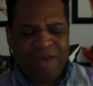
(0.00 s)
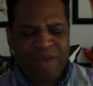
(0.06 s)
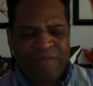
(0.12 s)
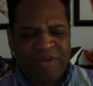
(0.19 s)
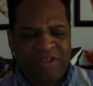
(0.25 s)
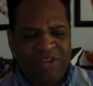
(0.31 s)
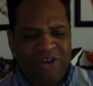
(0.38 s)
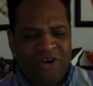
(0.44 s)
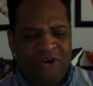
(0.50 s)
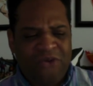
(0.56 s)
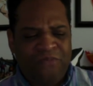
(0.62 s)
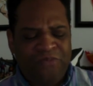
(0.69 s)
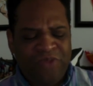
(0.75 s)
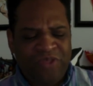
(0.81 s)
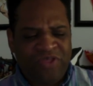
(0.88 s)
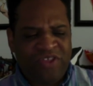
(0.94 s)
But
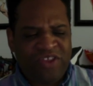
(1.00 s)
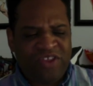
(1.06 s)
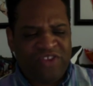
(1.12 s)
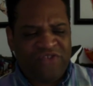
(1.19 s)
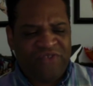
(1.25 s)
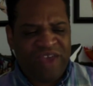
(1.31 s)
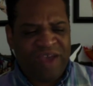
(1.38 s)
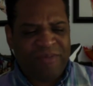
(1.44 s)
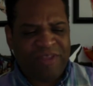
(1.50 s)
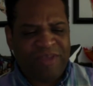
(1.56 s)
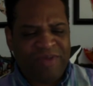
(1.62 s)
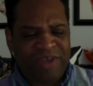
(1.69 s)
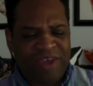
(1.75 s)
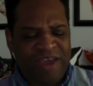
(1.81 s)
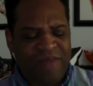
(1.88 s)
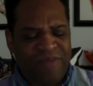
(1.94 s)
no, this family,
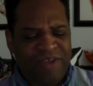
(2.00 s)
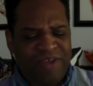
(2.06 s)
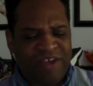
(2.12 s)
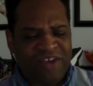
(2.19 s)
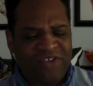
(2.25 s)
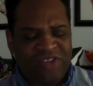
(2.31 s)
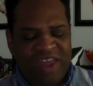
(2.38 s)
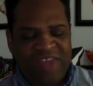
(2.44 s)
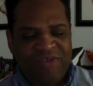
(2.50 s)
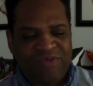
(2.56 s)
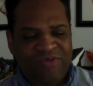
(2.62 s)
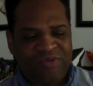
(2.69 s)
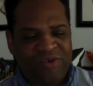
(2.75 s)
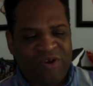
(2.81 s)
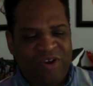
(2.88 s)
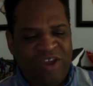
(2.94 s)
again, because they
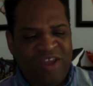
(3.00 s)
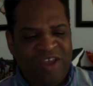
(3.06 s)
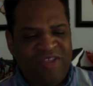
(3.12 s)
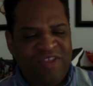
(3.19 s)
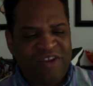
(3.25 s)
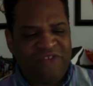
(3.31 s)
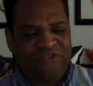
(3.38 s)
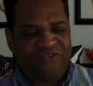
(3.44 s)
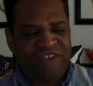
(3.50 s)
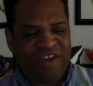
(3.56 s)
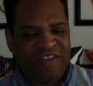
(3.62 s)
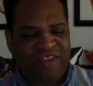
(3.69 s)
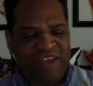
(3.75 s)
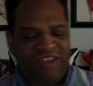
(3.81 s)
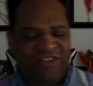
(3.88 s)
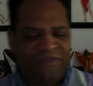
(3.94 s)
were in their
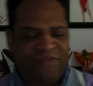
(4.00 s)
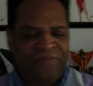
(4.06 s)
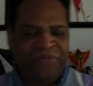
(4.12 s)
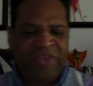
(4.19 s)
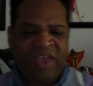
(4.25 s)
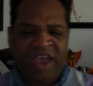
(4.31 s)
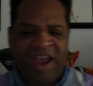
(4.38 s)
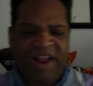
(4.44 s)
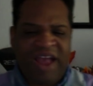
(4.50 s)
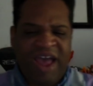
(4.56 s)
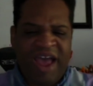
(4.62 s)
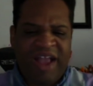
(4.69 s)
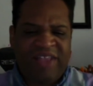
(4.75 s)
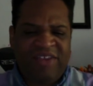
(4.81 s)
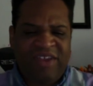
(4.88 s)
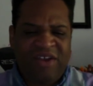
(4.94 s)
feelings and
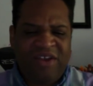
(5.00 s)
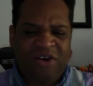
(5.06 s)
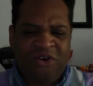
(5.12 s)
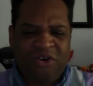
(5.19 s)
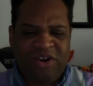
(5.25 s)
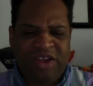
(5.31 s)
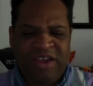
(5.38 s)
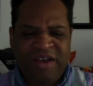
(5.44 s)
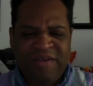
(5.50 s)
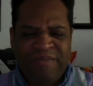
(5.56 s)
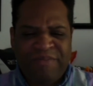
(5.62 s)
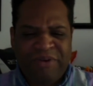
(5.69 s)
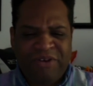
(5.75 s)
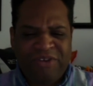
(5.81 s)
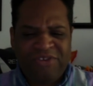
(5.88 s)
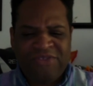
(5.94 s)
acting on
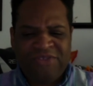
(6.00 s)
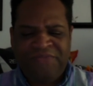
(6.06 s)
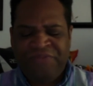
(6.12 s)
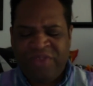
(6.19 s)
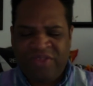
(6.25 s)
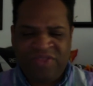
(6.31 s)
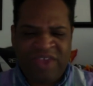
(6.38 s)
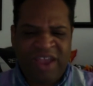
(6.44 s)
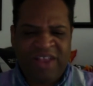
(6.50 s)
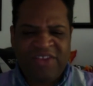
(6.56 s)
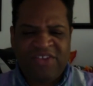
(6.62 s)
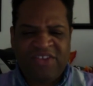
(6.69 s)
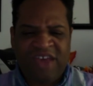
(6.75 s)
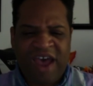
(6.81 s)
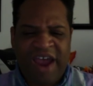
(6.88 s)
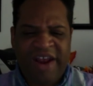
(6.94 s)
impulse, they
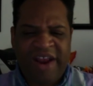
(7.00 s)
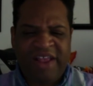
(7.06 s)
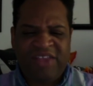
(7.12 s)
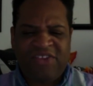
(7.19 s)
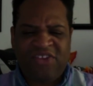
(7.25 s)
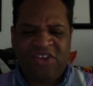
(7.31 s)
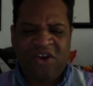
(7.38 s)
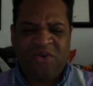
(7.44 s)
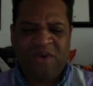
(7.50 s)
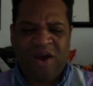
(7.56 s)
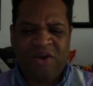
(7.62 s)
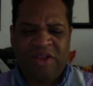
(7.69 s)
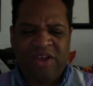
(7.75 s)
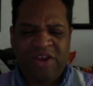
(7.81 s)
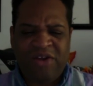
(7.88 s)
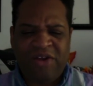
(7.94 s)
decided to go
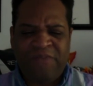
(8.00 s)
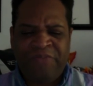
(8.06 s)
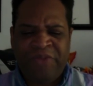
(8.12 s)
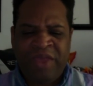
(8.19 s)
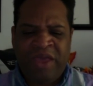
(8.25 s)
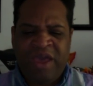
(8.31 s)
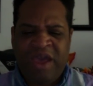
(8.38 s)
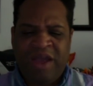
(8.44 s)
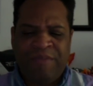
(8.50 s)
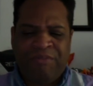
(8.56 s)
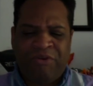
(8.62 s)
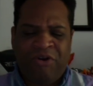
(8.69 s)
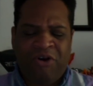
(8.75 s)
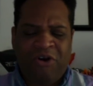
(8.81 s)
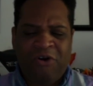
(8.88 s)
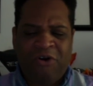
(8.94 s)
out here and
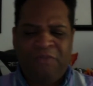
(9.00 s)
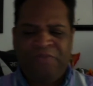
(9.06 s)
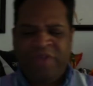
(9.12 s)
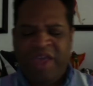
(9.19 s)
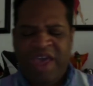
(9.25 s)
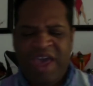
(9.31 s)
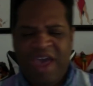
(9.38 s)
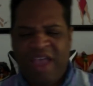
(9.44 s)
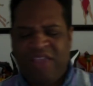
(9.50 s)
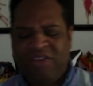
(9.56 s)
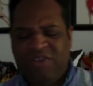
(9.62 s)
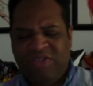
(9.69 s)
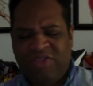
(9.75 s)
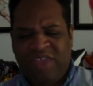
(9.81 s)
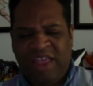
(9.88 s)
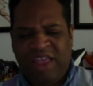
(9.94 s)
brawl, and
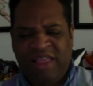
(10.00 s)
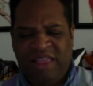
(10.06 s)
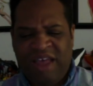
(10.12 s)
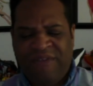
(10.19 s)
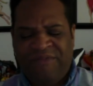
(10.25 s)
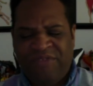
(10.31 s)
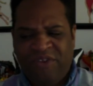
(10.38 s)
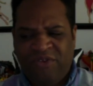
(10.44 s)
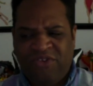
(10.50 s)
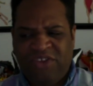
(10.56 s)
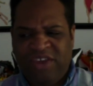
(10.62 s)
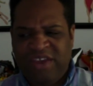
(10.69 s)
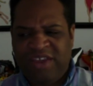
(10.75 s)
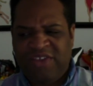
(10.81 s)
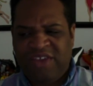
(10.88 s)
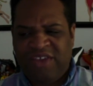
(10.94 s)
they left those
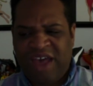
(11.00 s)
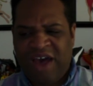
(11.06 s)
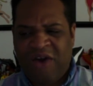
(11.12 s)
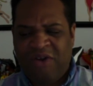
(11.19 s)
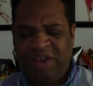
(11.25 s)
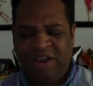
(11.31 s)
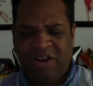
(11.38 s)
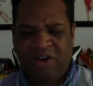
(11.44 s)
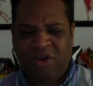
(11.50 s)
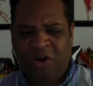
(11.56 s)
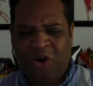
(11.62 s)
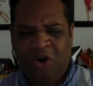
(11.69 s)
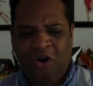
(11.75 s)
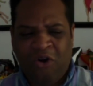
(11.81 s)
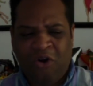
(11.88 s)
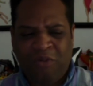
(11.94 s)
kids out here
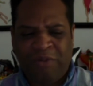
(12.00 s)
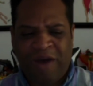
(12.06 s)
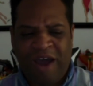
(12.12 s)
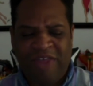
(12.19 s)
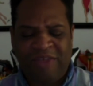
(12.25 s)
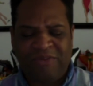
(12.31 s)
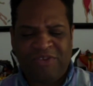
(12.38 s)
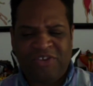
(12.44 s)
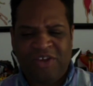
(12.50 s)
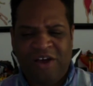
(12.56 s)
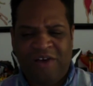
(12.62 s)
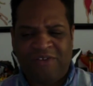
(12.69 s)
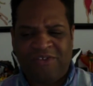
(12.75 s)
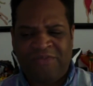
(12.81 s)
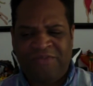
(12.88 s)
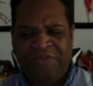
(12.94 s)
all by
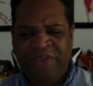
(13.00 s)
themselves.